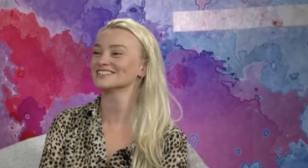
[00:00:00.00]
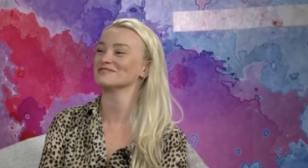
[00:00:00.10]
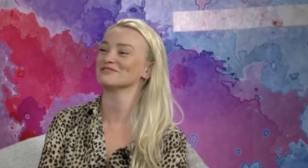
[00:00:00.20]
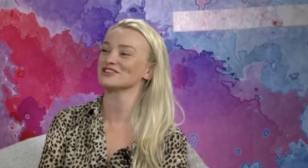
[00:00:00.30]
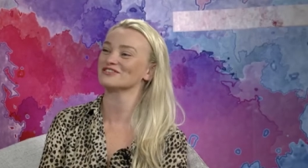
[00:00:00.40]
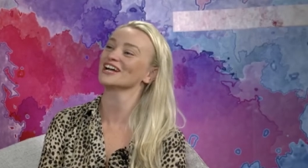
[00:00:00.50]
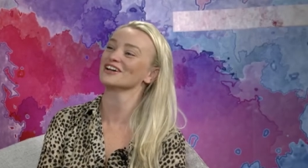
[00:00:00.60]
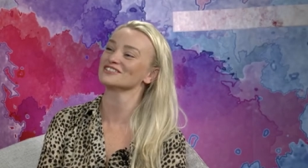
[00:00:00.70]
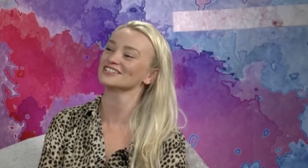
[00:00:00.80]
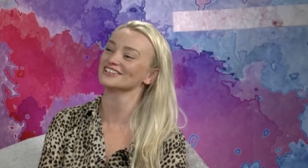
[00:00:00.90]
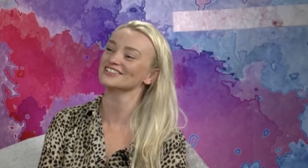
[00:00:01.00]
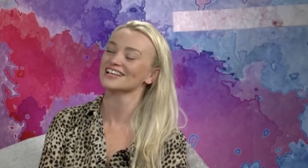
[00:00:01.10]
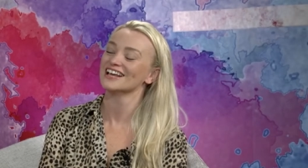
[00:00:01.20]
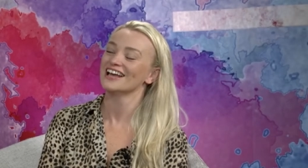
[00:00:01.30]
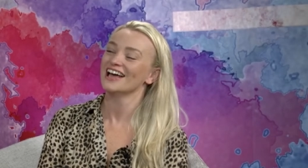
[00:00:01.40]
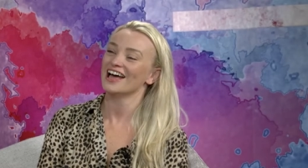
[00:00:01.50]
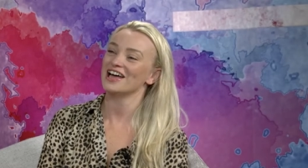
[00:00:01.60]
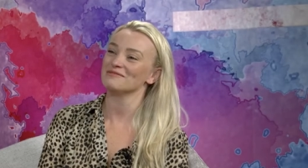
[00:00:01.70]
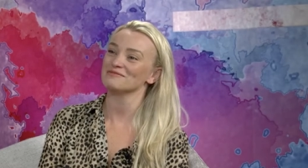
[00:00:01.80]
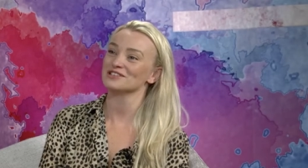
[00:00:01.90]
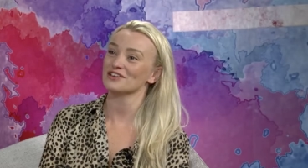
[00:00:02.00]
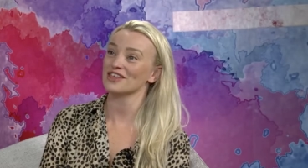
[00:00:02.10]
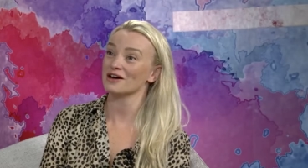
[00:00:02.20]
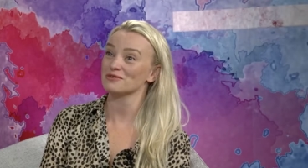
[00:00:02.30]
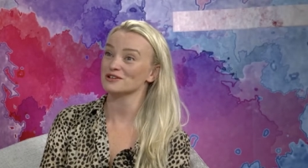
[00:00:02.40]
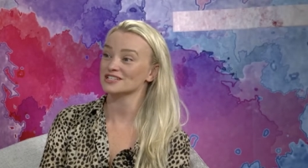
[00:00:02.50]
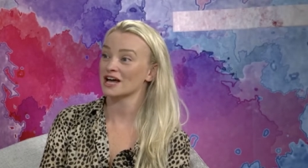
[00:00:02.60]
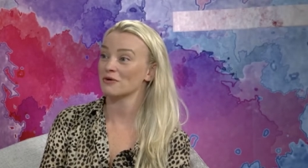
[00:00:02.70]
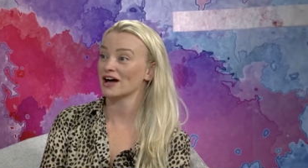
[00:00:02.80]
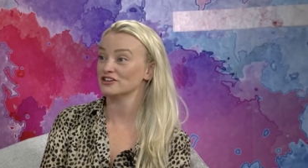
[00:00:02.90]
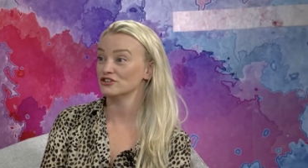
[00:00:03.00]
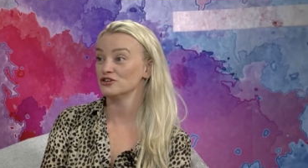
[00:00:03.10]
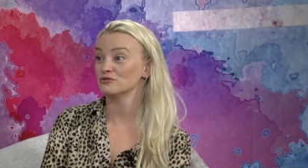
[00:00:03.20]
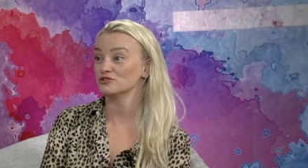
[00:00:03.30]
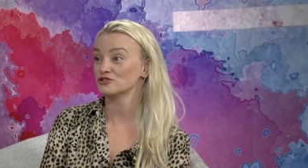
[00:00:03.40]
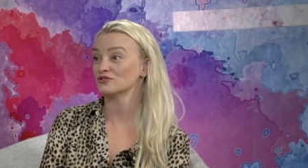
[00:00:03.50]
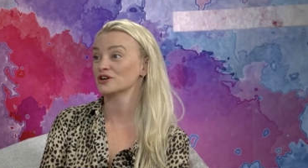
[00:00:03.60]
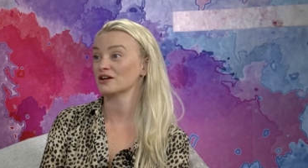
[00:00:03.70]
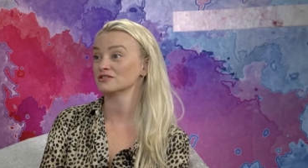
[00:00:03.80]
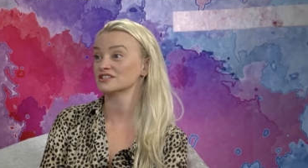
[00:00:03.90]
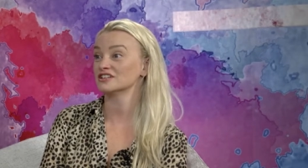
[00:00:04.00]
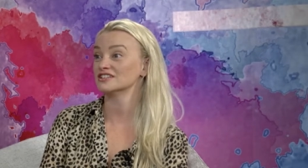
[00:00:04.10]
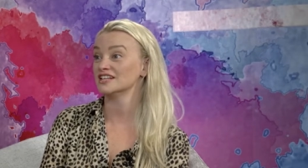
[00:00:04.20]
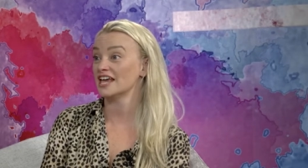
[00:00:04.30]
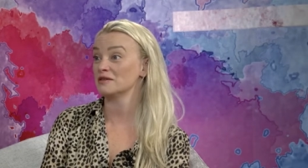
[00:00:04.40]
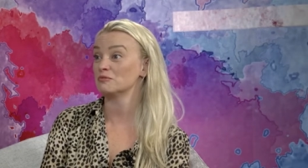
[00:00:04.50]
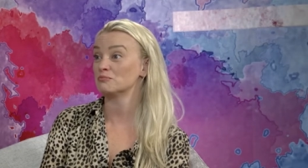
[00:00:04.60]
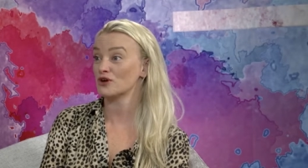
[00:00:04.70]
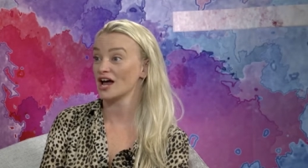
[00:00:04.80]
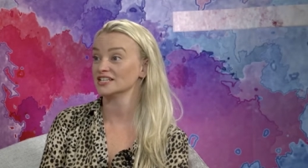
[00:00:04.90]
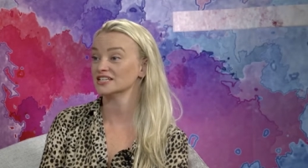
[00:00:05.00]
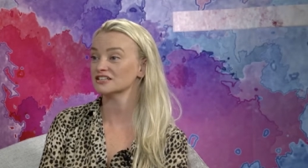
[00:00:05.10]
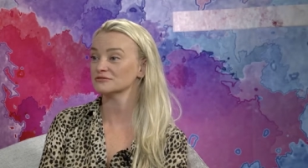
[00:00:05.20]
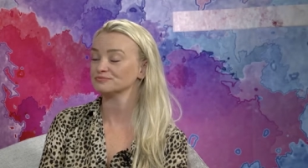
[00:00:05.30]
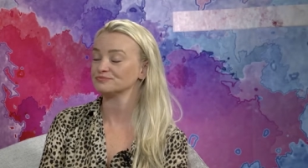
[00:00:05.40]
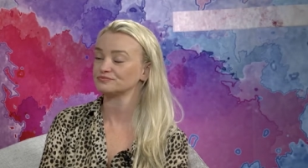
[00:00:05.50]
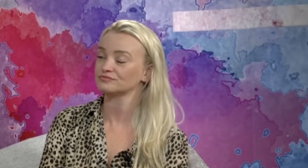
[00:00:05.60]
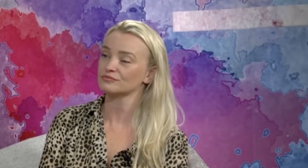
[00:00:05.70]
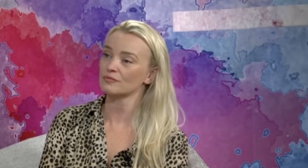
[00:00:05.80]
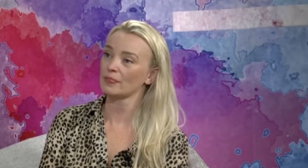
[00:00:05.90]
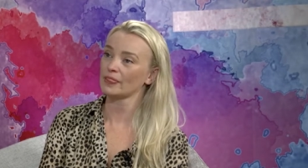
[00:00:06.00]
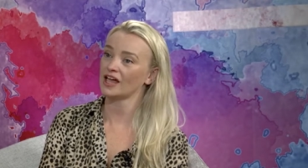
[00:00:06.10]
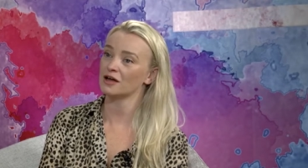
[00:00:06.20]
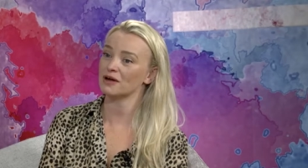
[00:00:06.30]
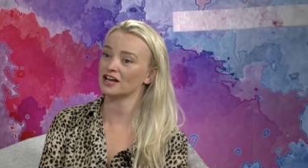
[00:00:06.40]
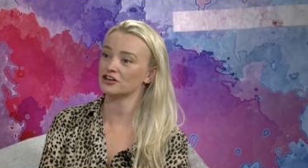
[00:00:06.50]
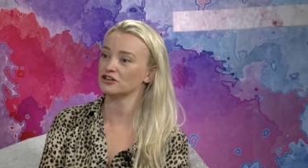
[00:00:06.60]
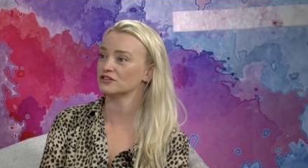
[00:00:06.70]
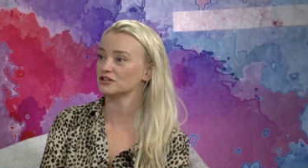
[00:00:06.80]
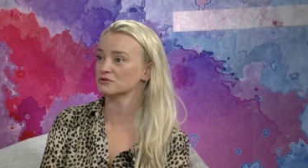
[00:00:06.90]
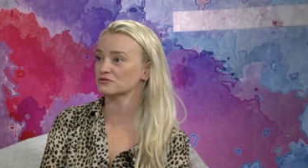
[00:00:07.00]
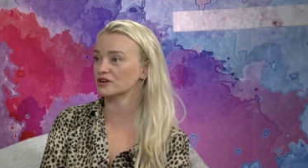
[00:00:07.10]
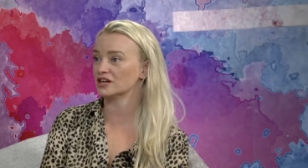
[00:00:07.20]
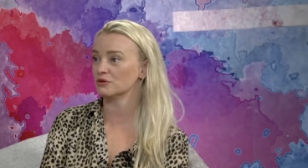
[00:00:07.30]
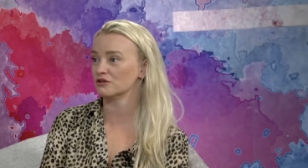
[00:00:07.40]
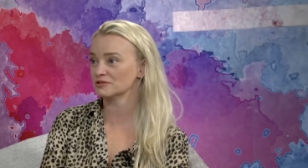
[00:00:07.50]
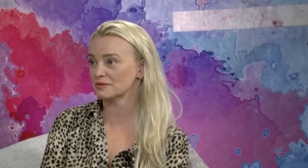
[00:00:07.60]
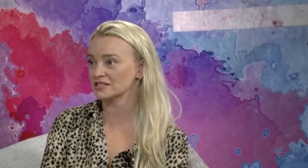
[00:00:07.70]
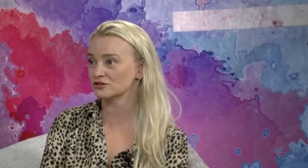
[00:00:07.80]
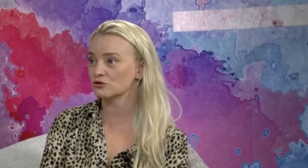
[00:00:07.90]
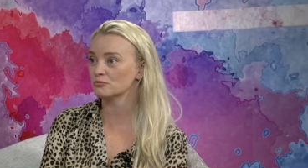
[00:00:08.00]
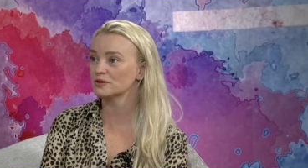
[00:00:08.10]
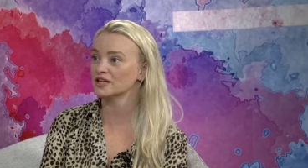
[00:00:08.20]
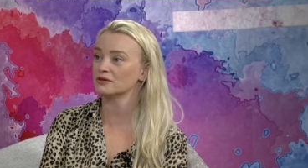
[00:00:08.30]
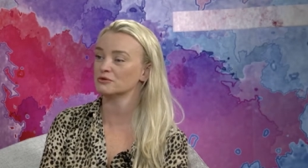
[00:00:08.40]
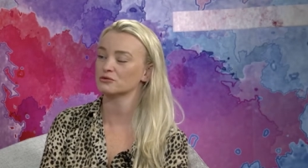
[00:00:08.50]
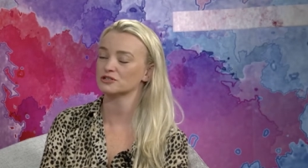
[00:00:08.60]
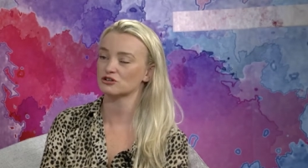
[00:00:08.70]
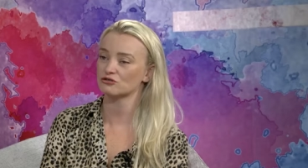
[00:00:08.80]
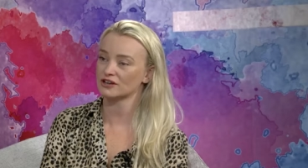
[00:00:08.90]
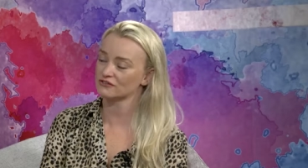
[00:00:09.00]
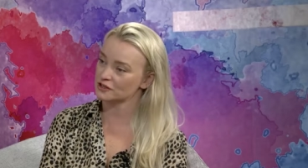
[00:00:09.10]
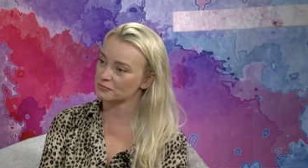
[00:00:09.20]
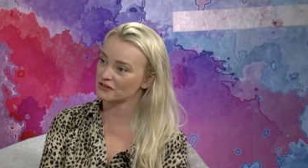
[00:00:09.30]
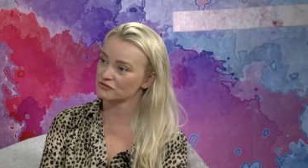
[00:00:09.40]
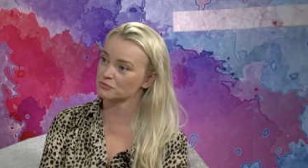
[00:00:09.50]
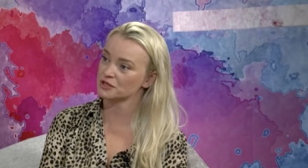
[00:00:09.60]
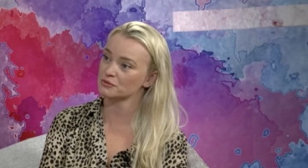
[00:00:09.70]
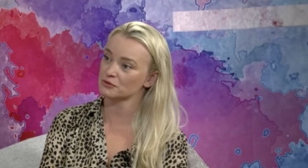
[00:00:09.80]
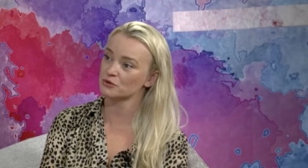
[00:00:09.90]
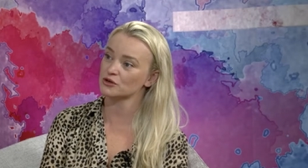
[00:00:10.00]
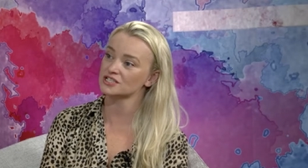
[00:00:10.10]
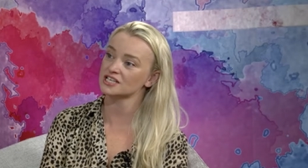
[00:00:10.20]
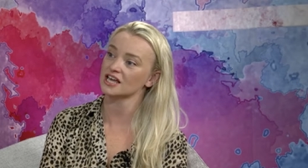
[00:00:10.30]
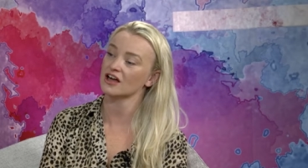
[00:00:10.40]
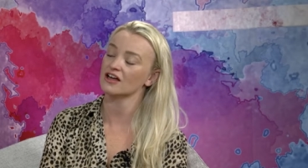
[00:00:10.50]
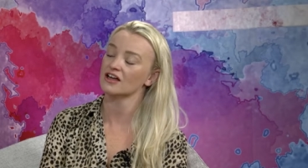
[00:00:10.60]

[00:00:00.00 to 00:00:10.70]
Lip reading: at Travel Counsellors. So that was how I knew the Travel Counsellors name and brand. And I knew that it was a really well-respected company. We always got great feedback from people that worked here.